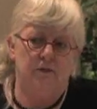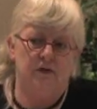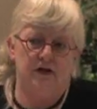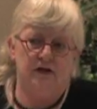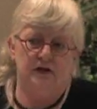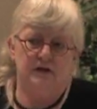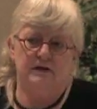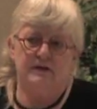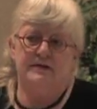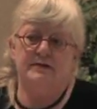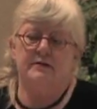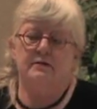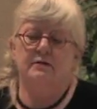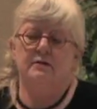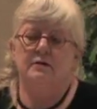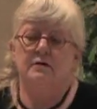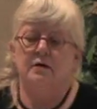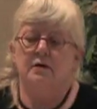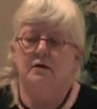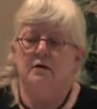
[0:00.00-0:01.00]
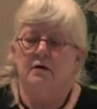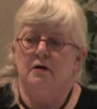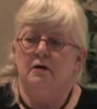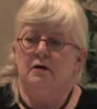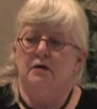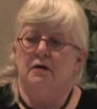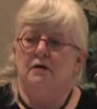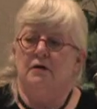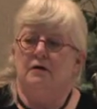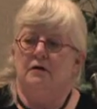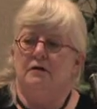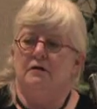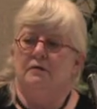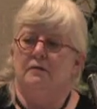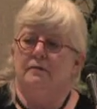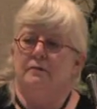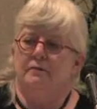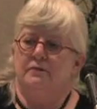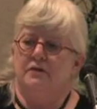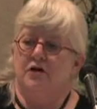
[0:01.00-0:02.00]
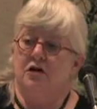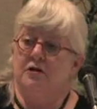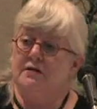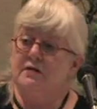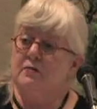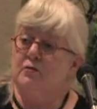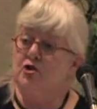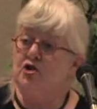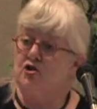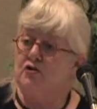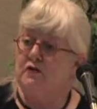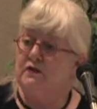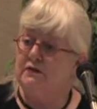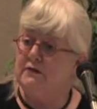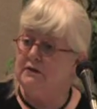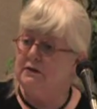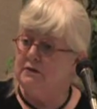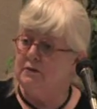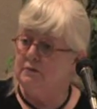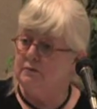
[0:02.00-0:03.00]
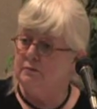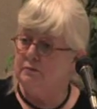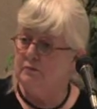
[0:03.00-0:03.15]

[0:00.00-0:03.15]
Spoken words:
is customer service.